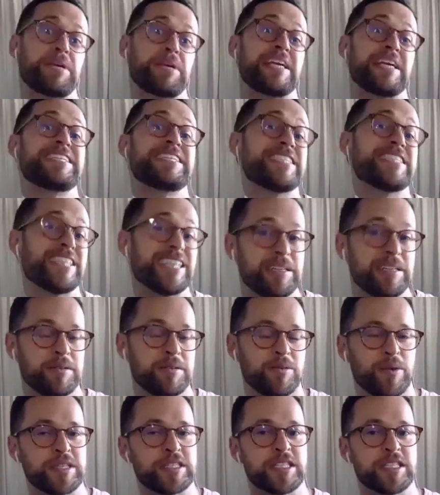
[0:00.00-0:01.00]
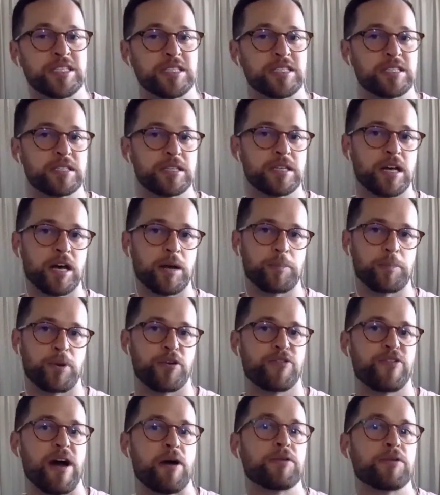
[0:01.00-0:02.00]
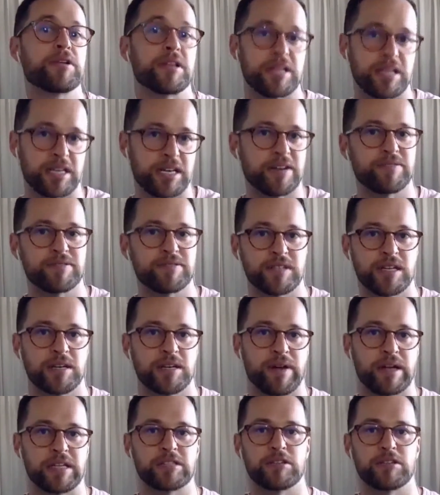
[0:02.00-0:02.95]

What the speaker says: PG, which is profoundly gifted, right?